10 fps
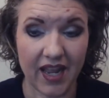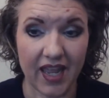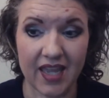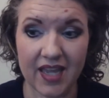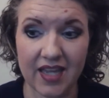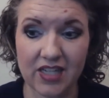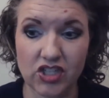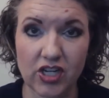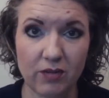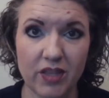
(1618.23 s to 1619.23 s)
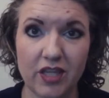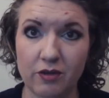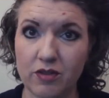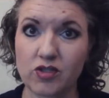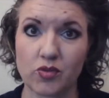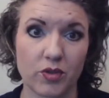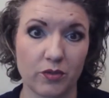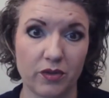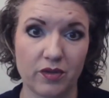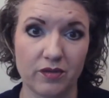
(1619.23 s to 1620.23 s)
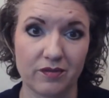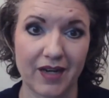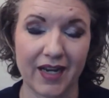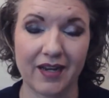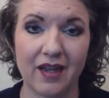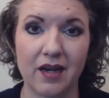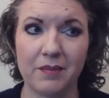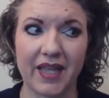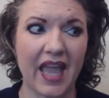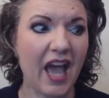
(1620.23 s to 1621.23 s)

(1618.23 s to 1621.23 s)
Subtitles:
and share with you the truth, right? And I'm like,